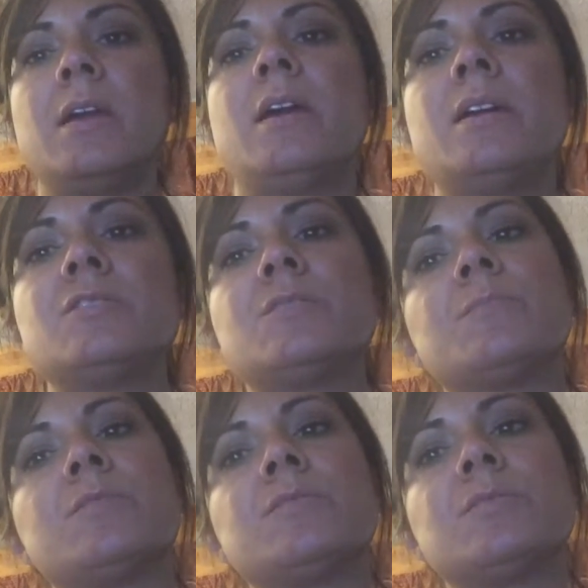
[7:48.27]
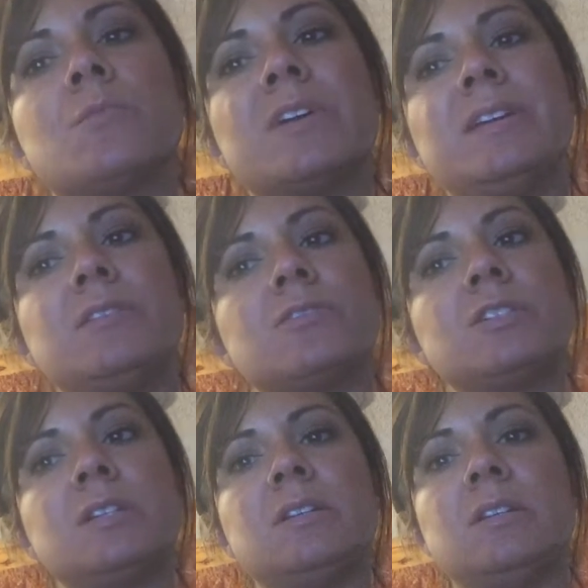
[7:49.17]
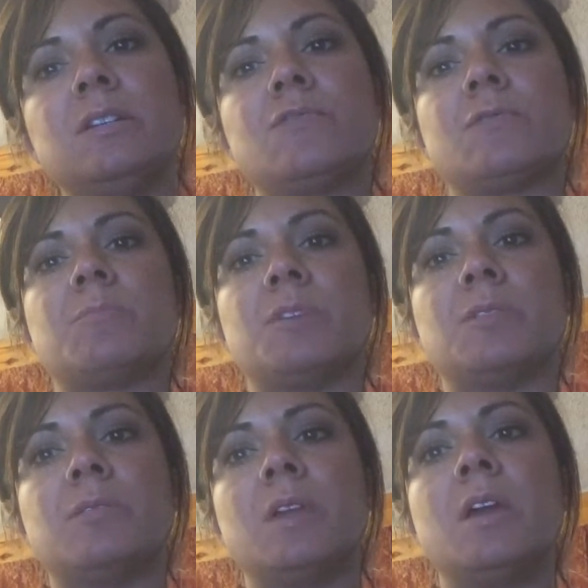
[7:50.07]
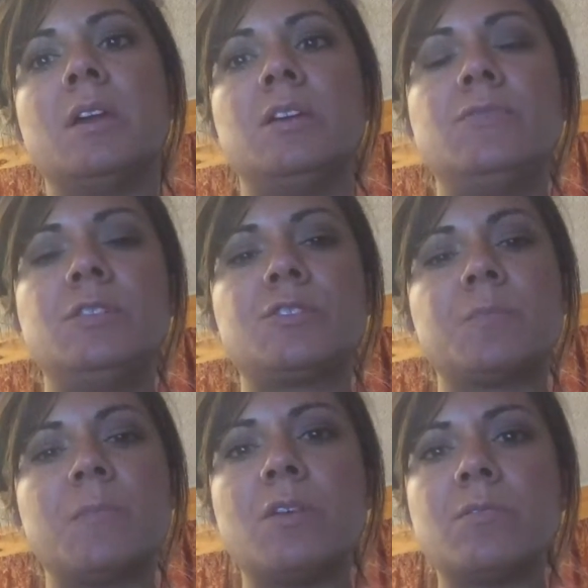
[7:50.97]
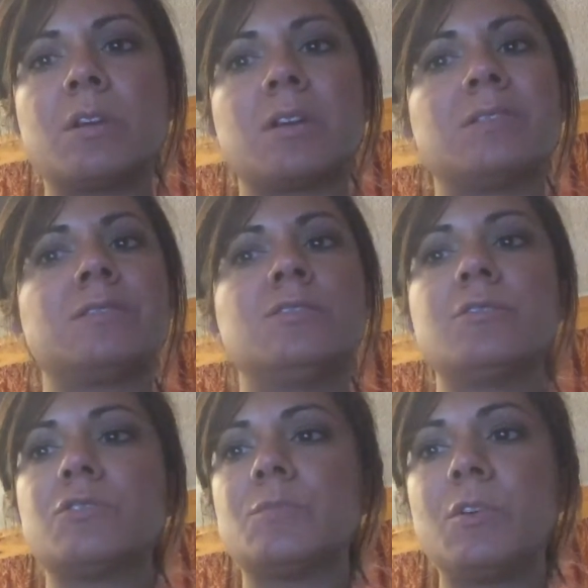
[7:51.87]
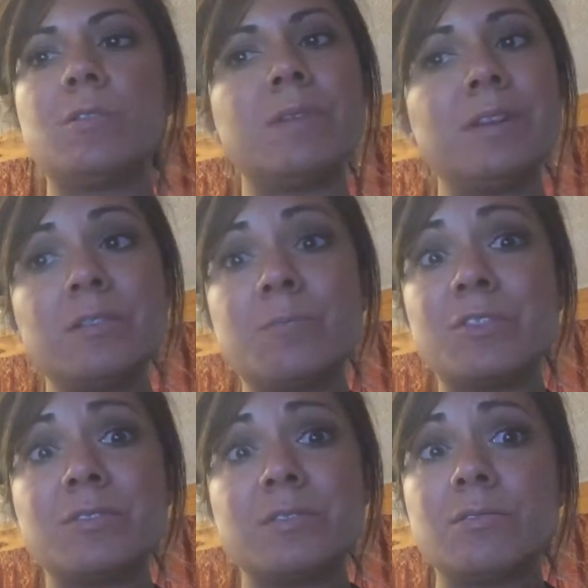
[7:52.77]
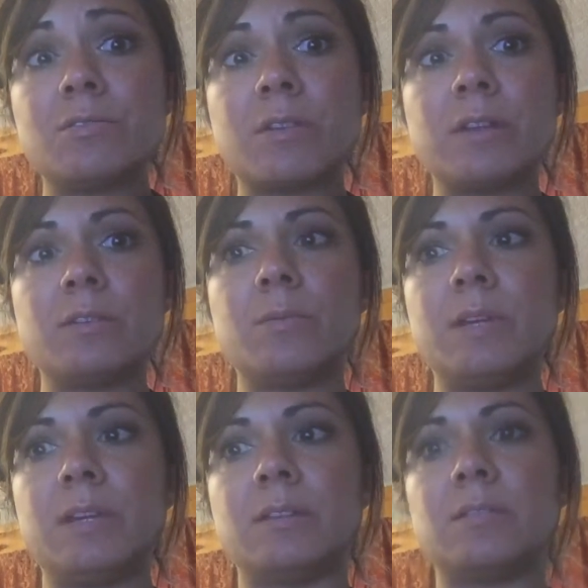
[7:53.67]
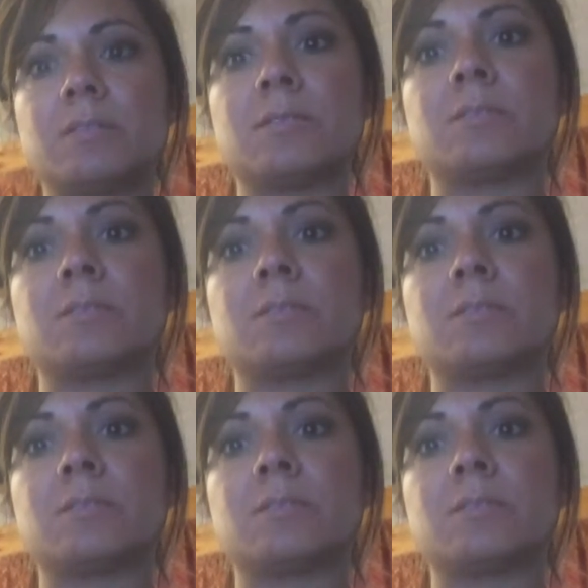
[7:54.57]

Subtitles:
Ask the person what he or she needs from you. If you smoke, don't smoke around the person who's trying to quit.